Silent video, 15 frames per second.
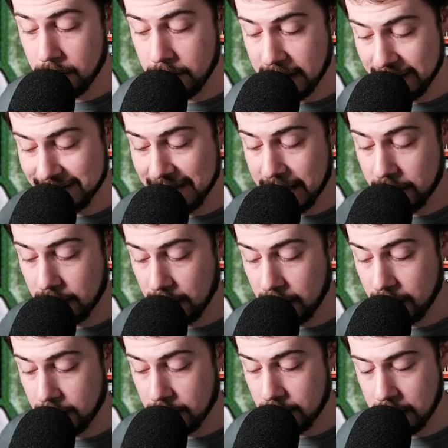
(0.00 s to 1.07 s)
exactly,
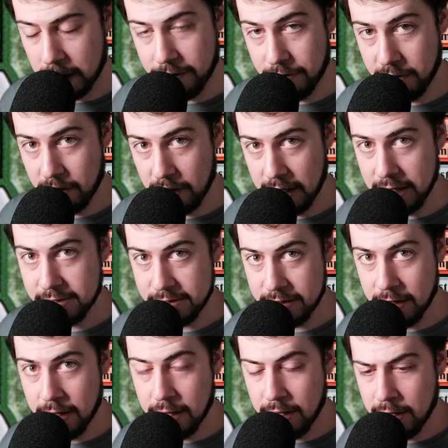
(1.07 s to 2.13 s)
not 3 or less.